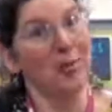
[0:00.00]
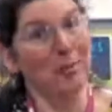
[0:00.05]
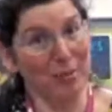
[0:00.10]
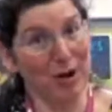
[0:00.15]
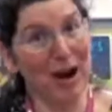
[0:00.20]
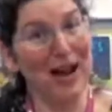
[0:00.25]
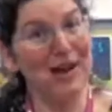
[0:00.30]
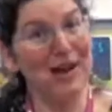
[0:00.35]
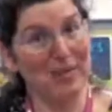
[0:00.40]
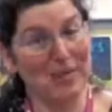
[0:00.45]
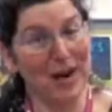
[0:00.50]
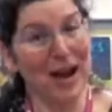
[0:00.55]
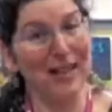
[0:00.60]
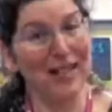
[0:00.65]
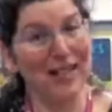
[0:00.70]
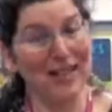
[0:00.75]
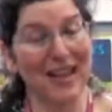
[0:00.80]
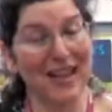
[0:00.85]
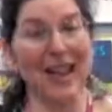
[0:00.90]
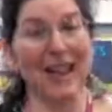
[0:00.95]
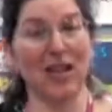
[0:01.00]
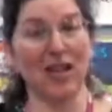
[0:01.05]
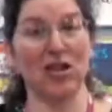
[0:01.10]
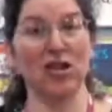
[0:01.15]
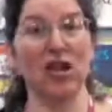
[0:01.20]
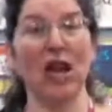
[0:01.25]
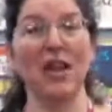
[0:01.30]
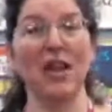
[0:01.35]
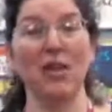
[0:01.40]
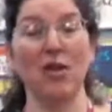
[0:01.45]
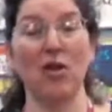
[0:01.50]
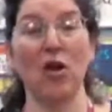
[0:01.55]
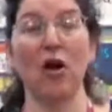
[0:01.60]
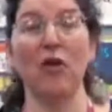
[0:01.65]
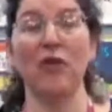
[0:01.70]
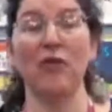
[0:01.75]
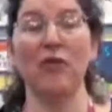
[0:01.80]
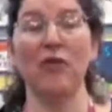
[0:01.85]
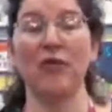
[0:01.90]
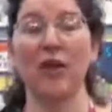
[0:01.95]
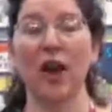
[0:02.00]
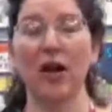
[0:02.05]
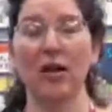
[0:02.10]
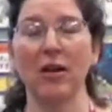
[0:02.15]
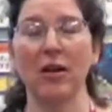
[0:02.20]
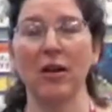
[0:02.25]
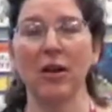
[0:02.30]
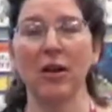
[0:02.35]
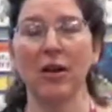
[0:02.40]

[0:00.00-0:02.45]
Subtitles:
Bread basket, chest coffer,